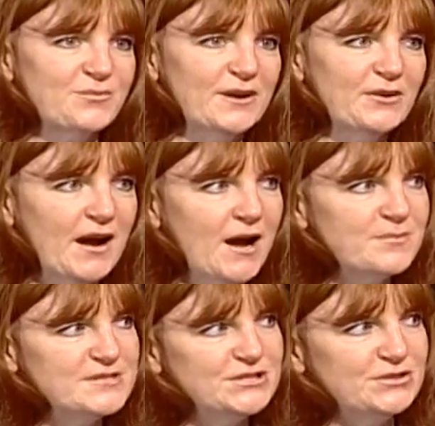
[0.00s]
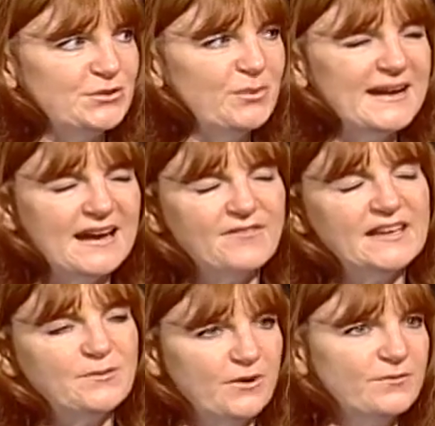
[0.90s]
We're up to, we have
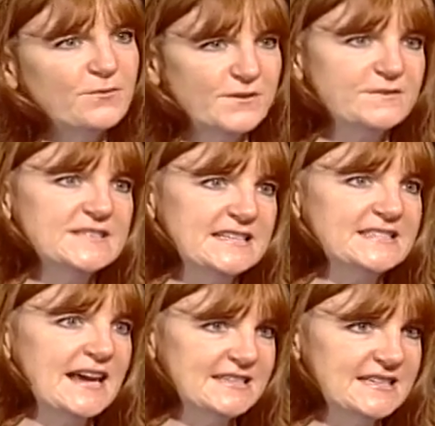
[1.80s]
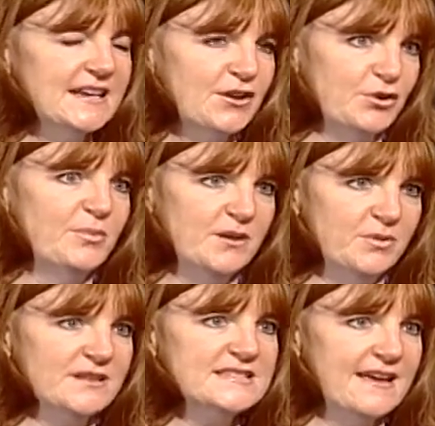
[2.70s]
anywhere from 15 to 1,800
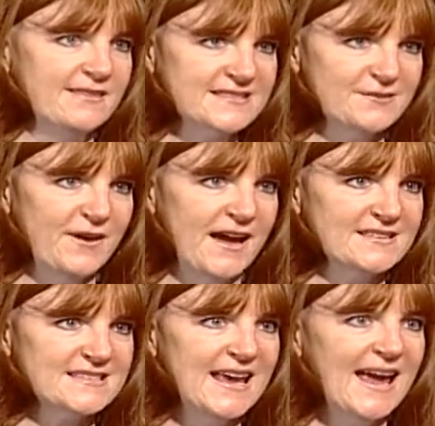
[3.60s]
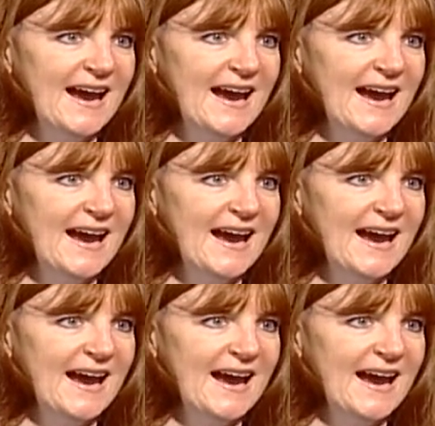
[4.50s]
people attend this event,